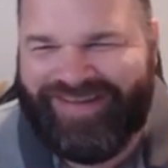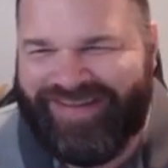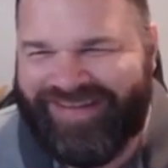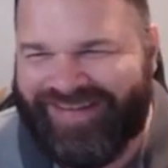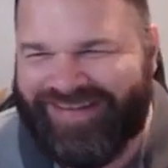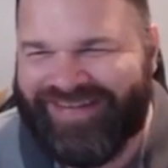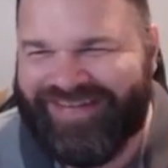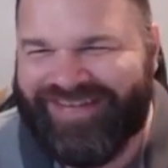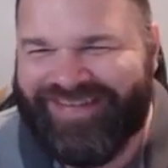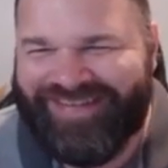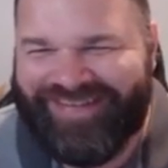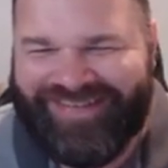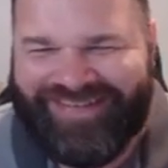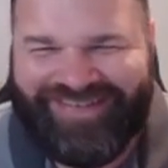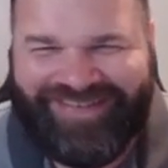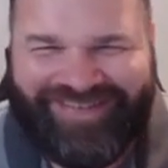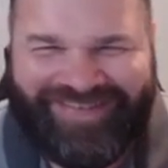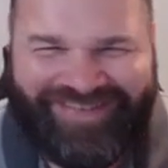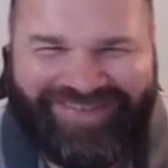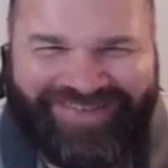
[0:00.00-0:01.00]

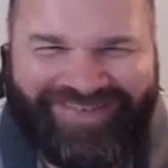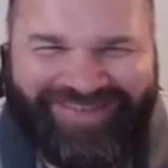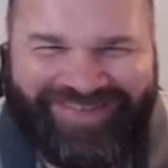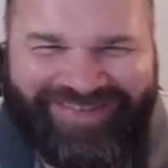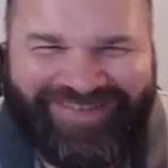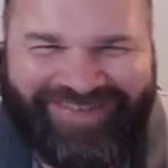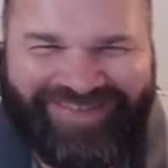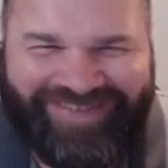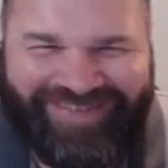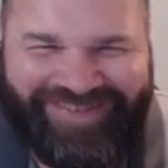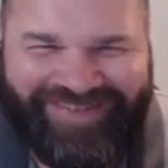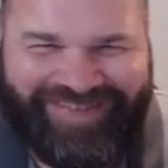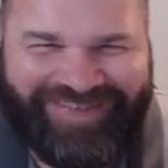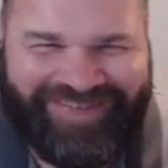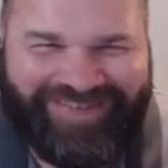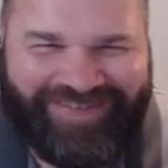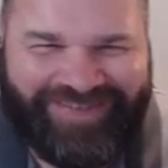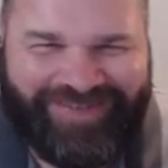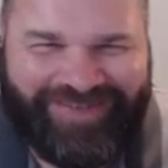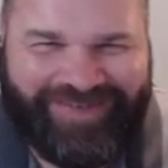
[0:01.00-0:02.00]

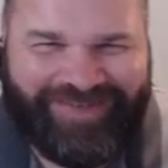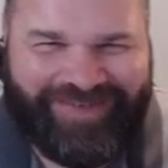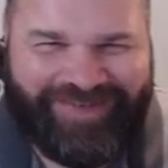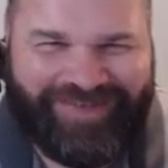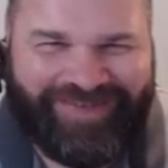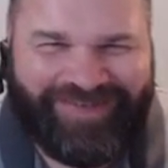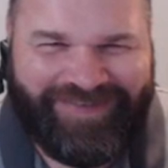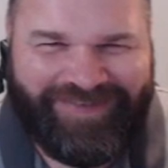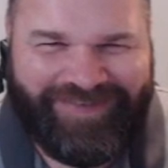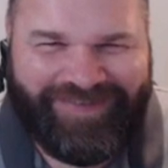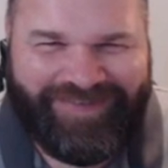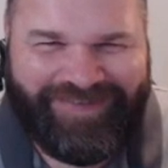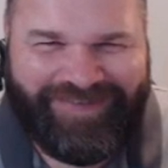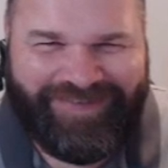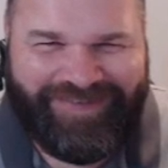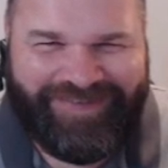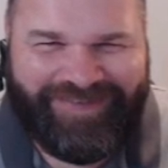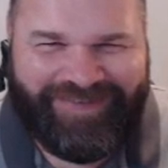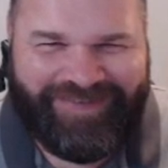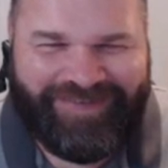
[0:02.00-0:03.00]

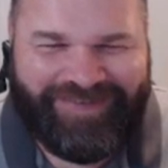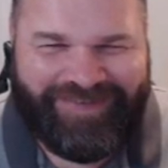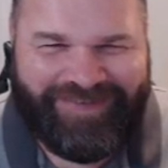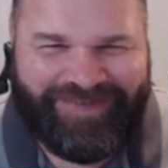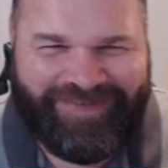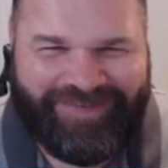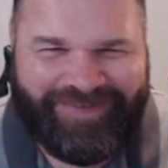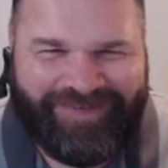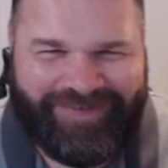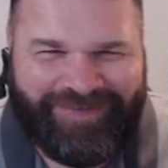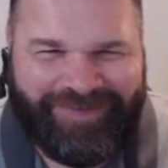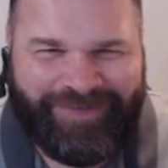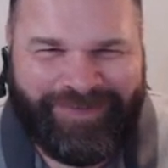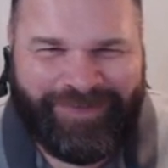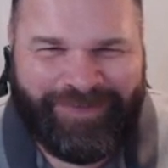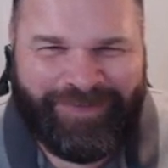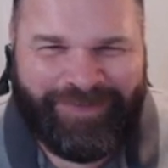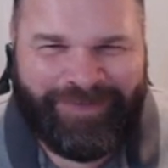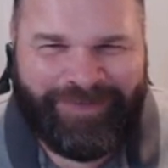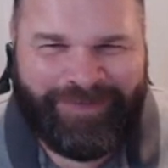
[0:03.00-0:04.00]

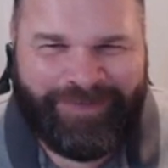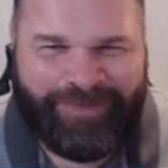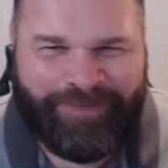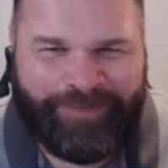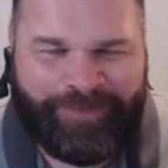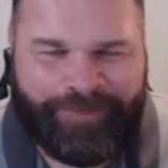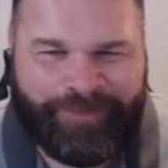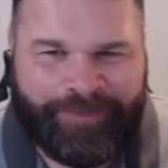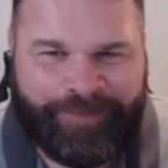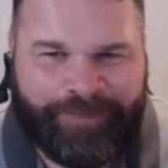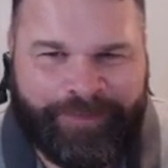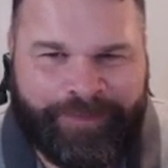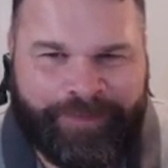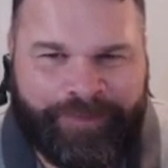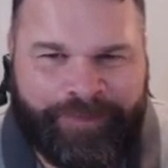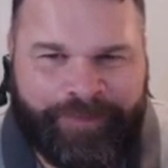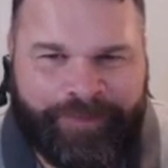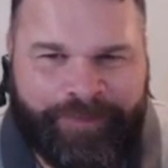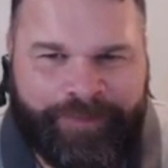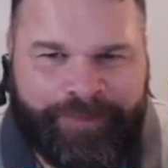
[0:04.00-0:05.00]

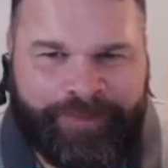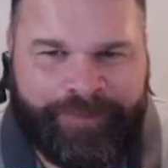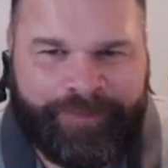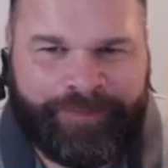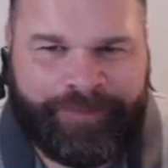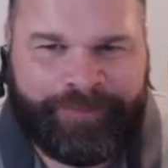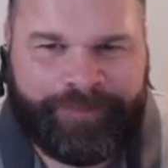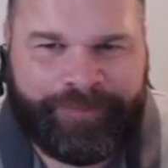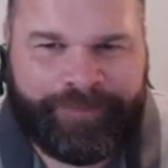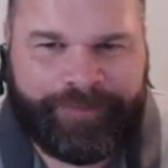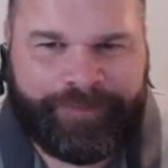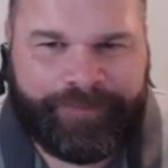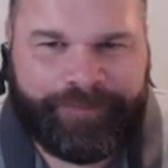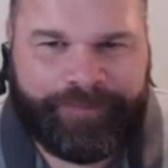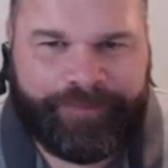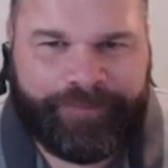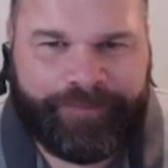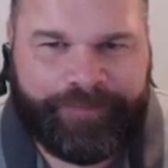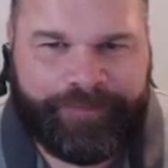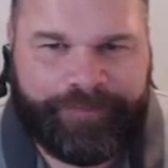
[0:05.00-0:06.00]

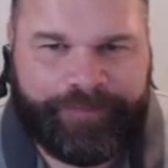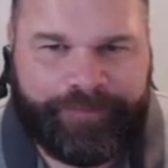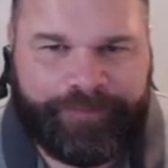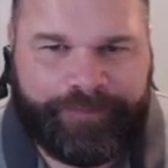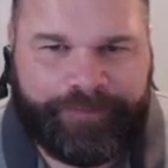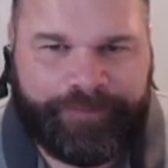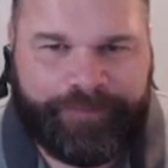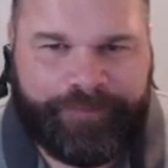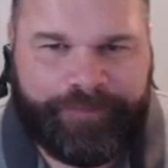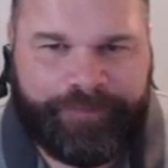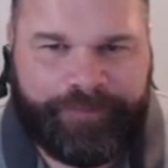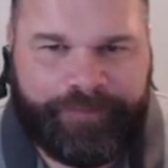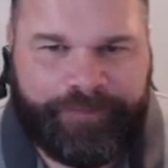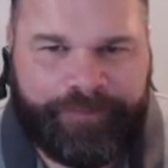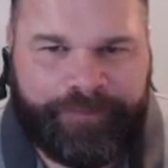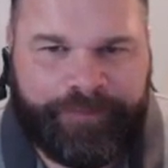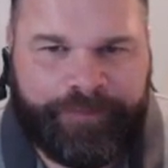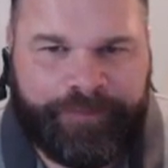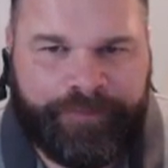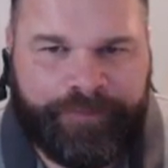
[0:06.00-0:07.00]

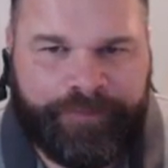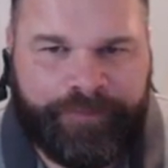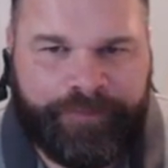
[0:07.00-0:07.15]
The person shown says nothing.